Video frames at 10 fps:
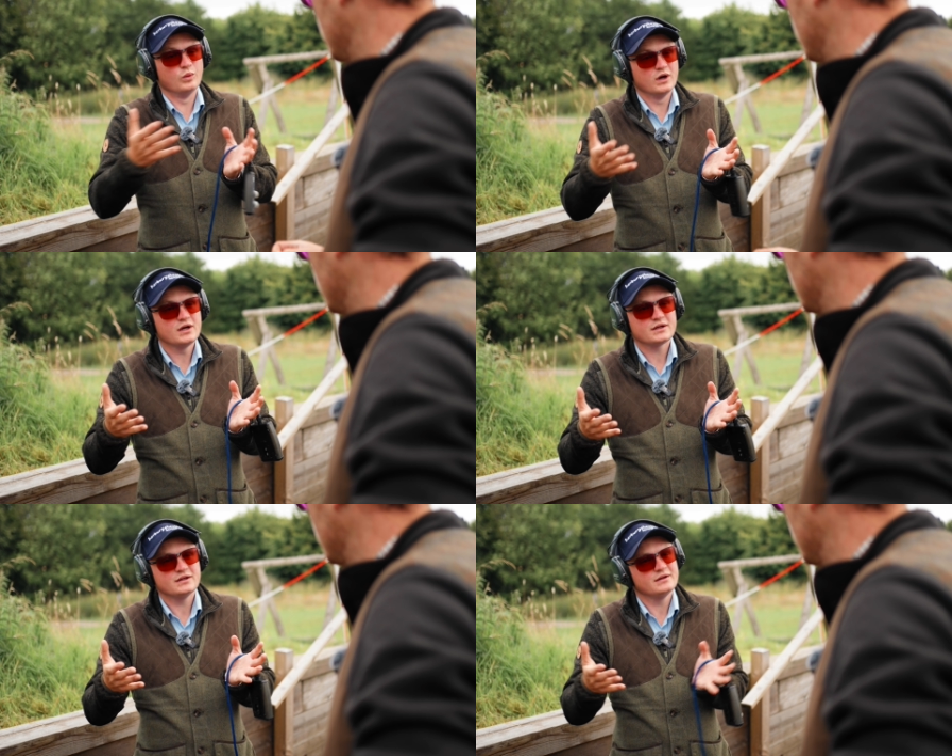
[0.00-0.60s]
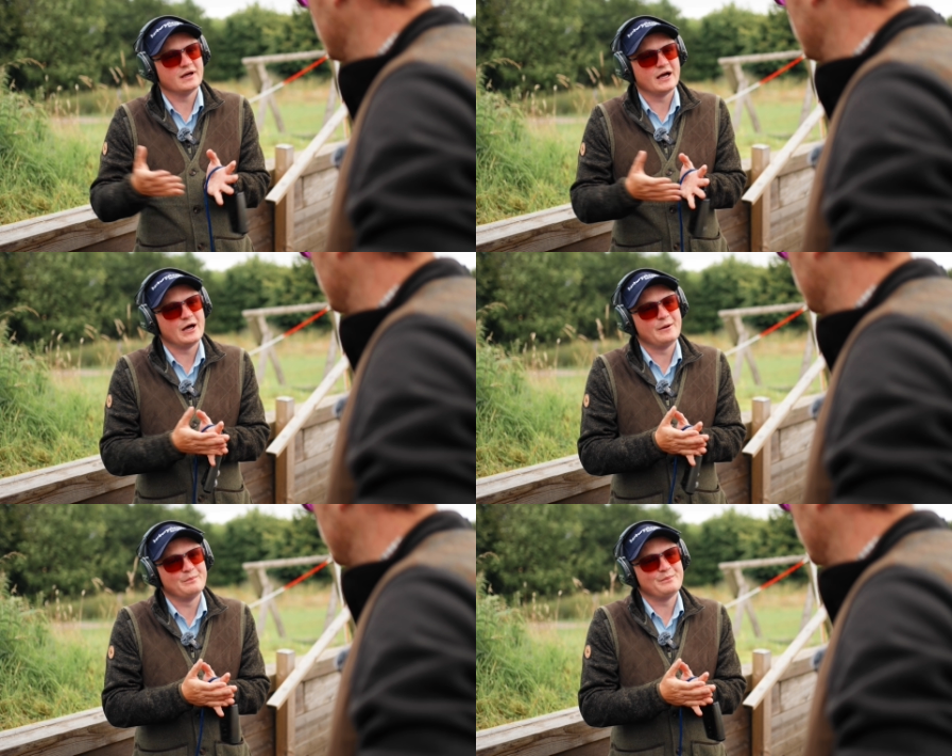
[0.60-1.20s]
work,
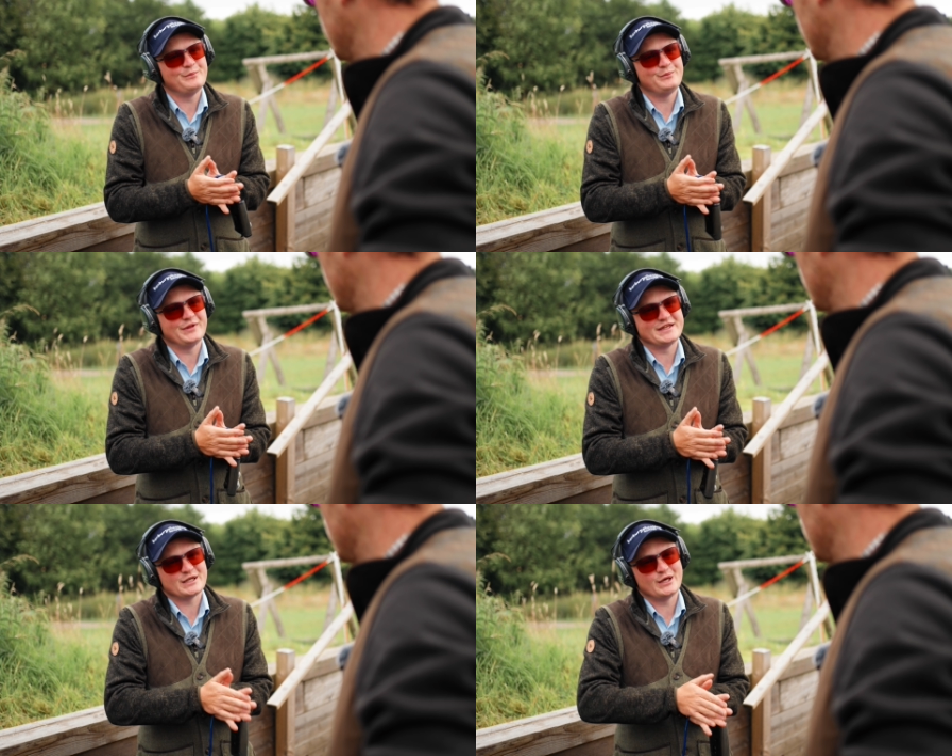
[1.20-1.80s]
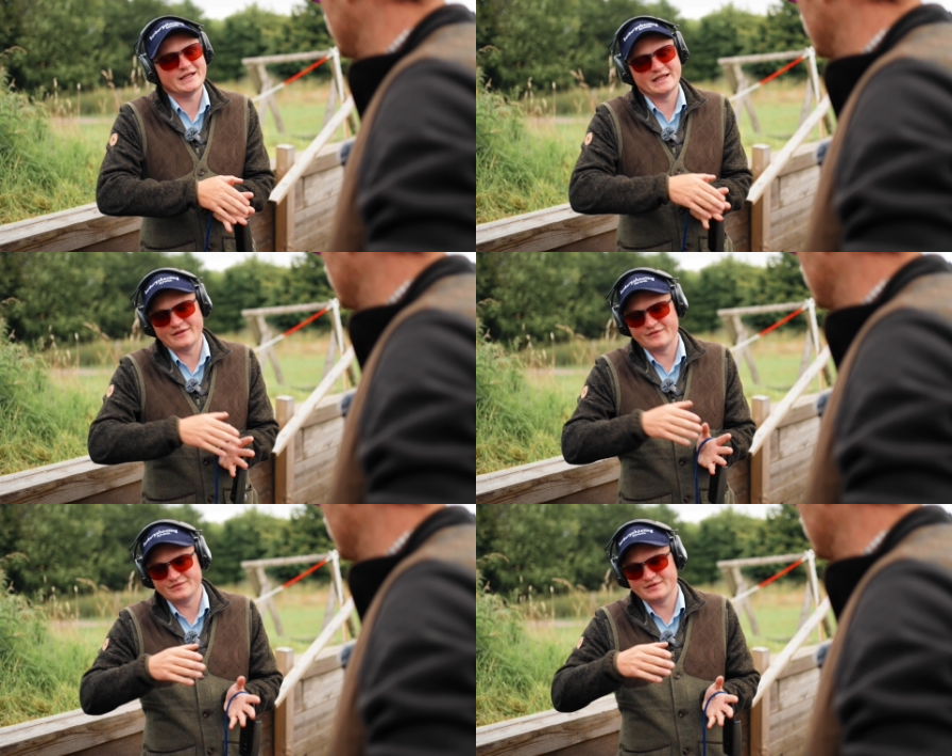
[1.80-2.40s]
but it's likely
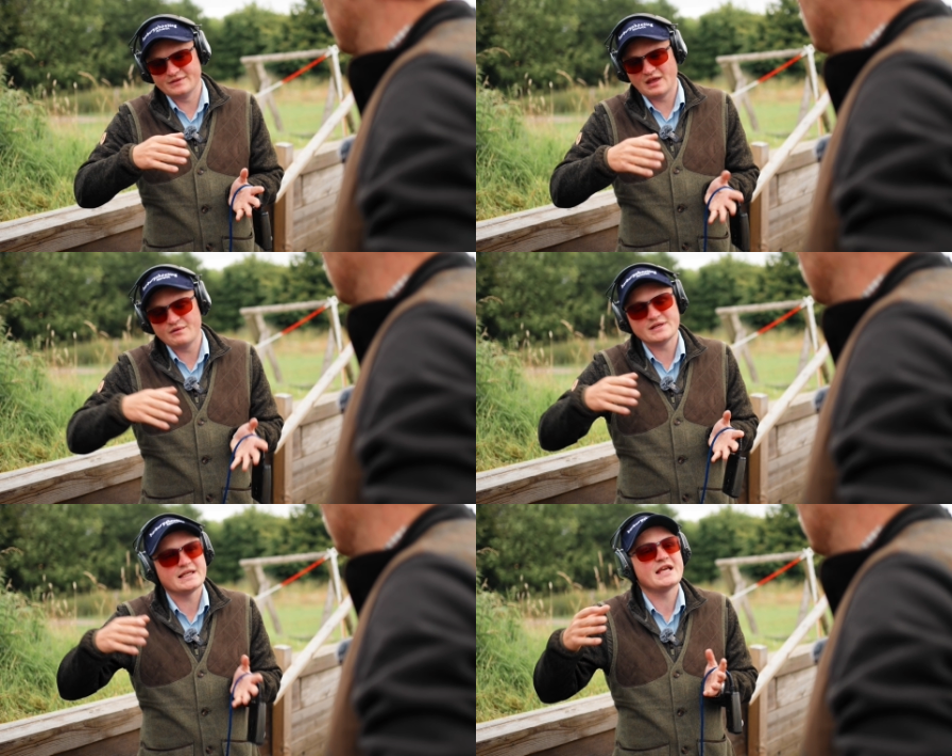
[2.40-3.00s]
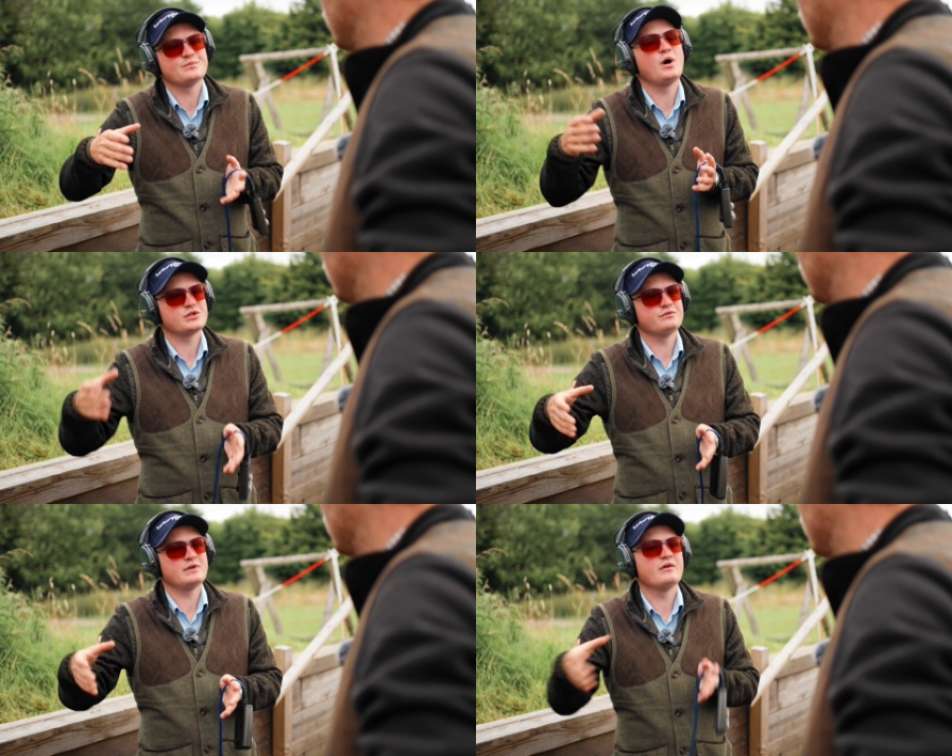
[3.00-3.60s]
that there is less
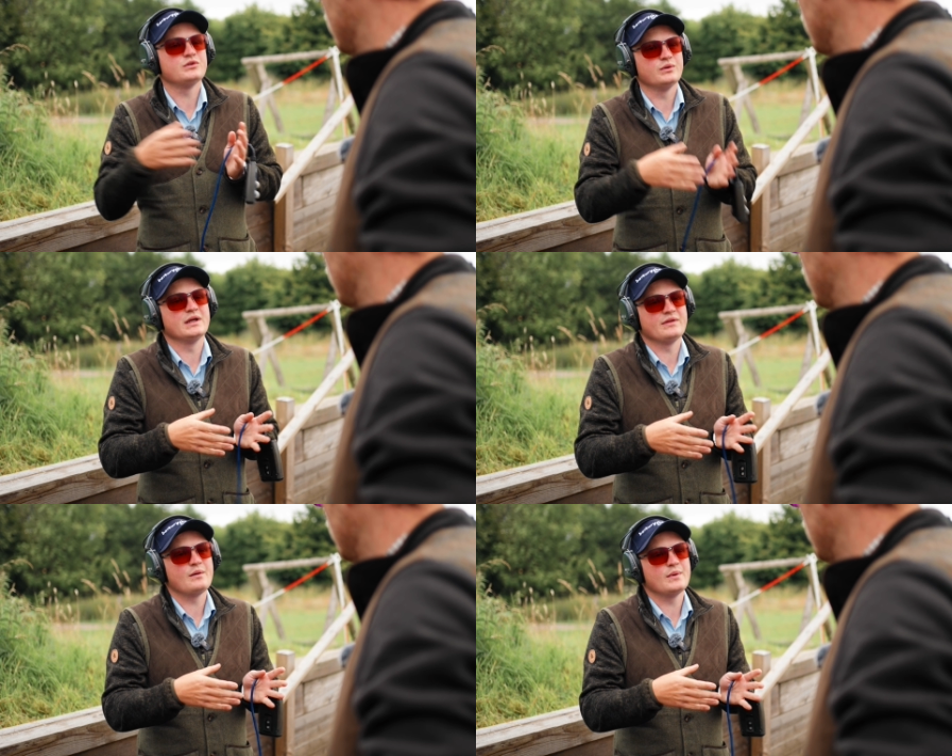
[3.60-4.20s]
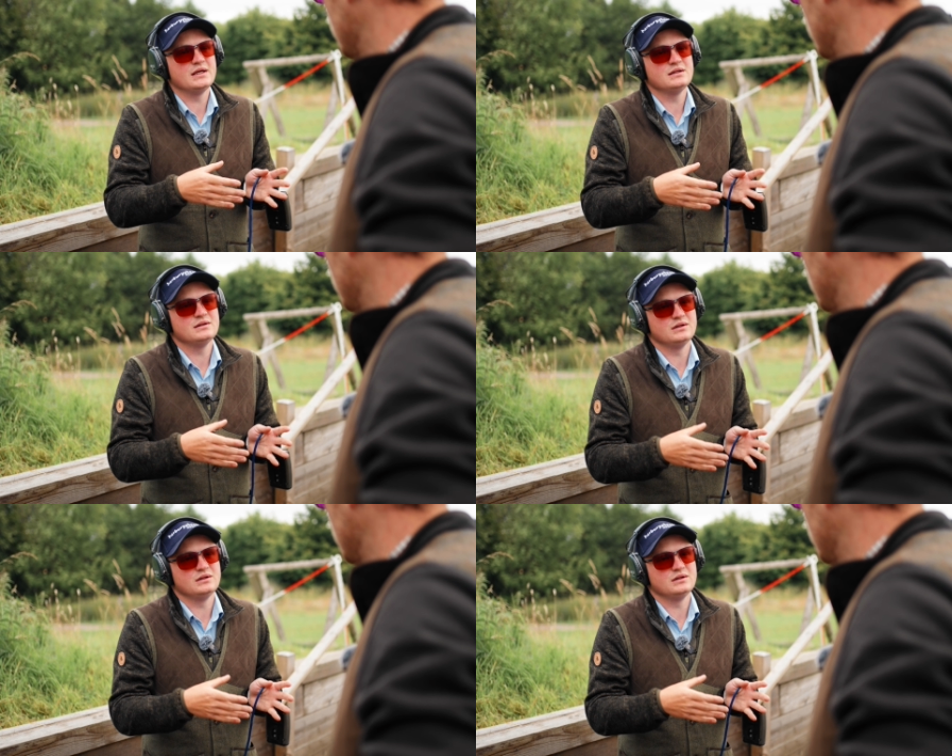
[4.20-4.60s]
margin for error doing it that way.